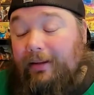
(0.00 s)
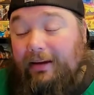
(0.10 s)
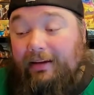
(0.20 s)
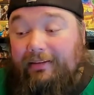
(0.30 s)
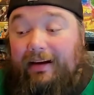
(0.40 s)

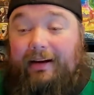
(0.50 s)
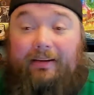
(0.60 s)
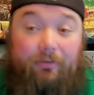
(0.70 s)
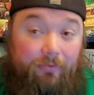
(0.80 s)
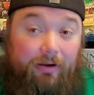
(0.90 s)
he's not
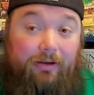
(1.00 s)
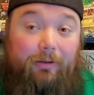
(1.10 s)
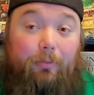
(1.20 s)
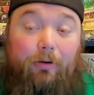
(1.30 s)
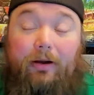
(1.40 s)
as fun
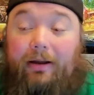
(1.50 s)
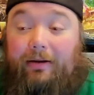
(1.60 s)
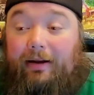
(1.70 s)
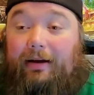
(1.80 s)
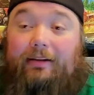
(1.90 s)
anymore,
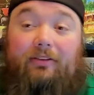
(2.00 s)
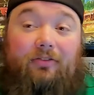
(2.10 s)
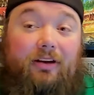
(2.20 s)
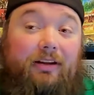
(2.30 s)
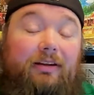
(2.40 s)
not as
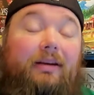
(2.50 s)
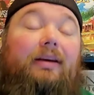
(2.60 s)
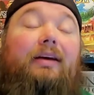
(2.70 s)
funny.